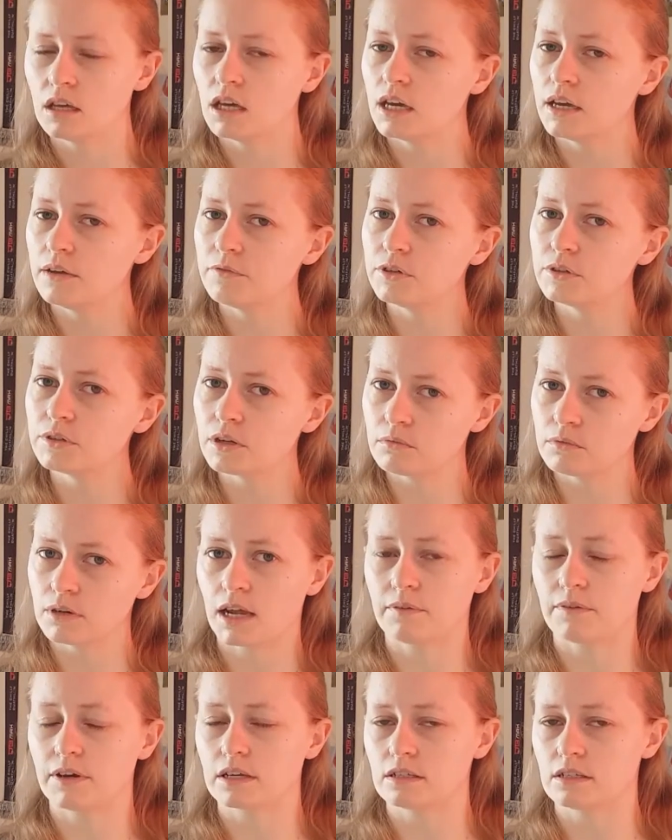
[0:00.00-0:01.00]
If you don't
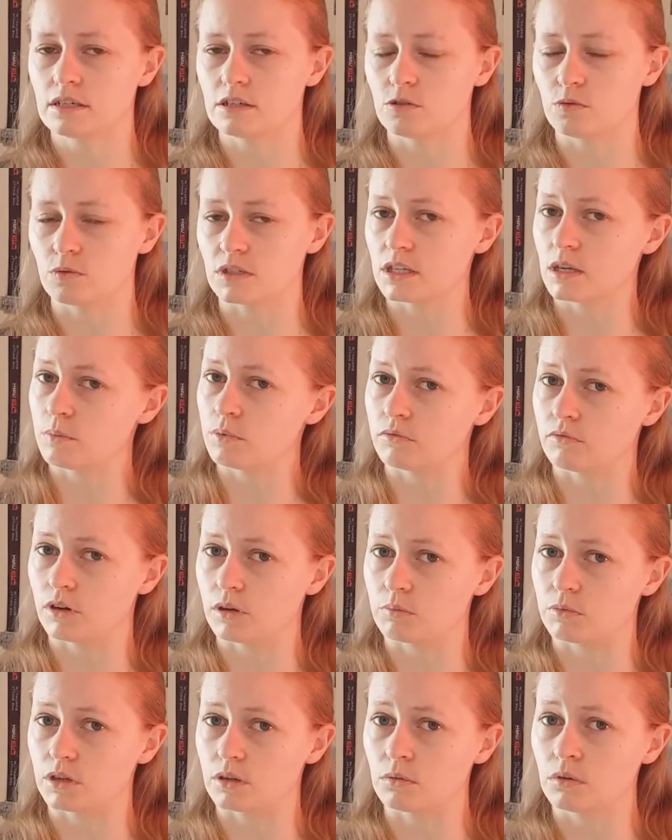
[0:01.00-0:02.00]
have access to a skipping
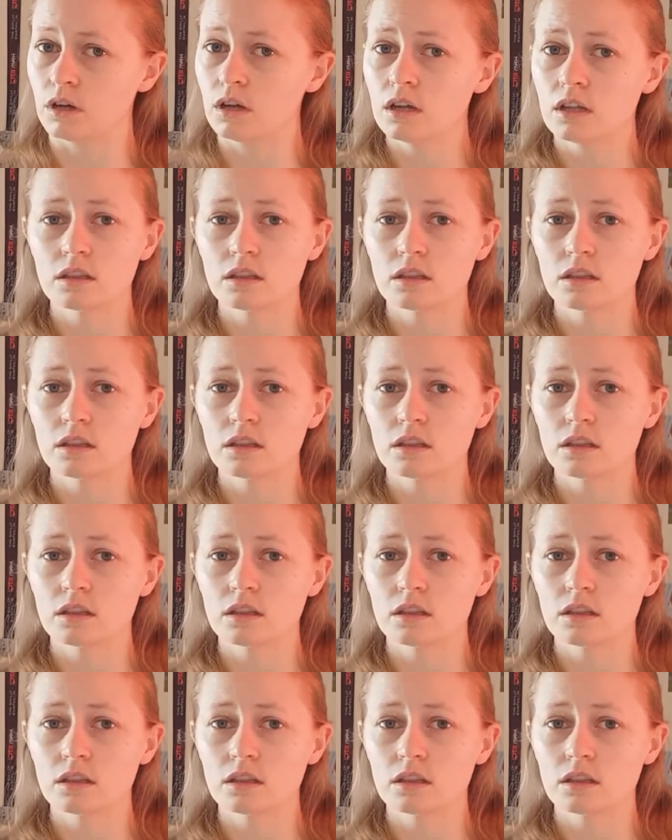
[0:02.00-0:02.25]
rope though,